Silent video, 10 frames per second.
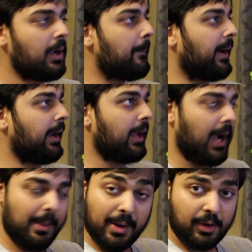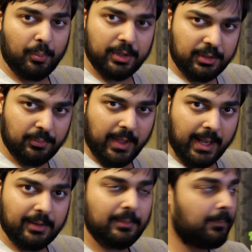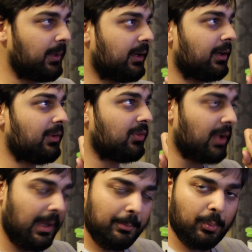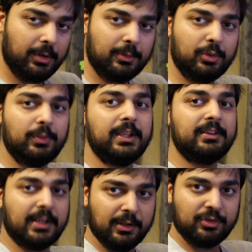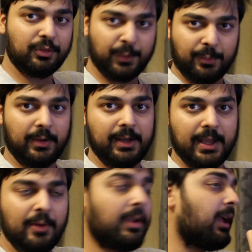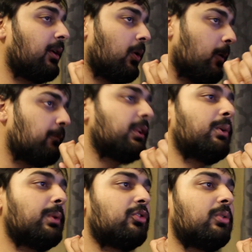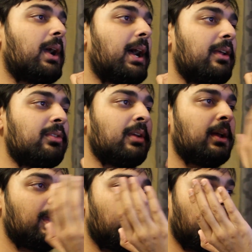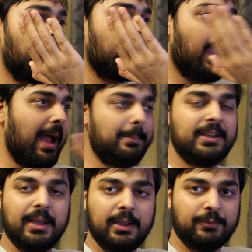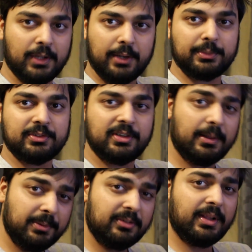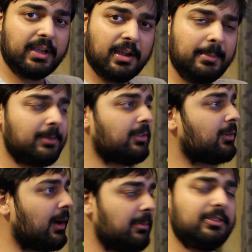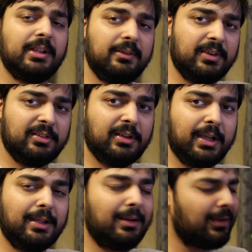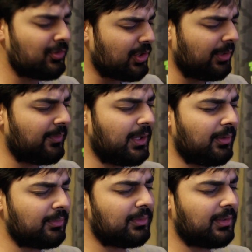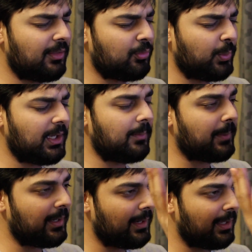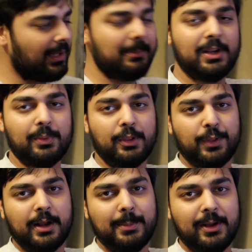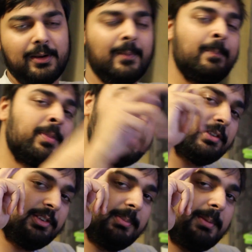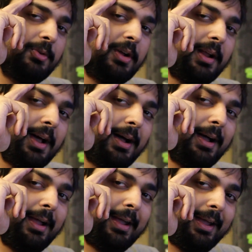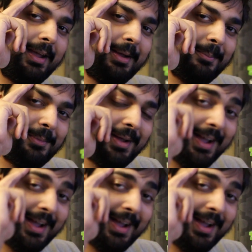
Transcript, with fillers: But I'm not going to do that because I'm going to do the intelligent thing right now and hopefully wish you guys a happy day. If you like what you saw, please like, comment, and subscribe. Just like if you dislike it. Chiller video this week, but let me know what you thought about it. This is me, Mutahar, and I am